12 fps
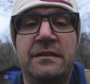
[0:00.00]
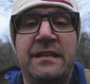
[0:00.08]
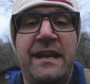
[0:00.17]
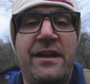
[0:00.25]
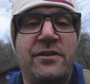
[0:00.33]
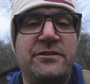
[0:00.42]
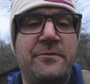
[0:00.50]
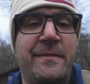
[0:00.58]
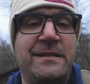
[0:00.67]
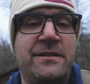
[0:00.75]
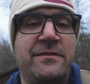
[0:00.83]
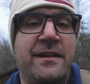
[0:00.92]
Did I also
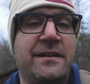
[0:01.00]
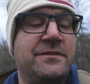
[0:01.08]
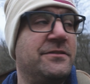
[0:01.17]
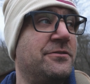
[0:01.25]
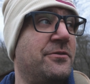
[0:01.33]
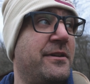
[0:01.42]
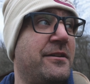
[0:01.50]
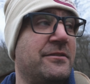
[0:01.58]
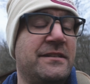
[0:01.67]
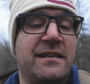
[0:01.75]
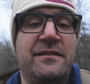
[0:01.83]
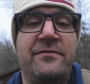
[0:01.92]
mention that it's New
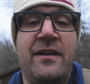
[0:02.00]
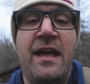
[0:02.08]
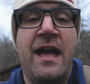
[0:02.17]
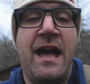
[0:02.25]
Year's Eve?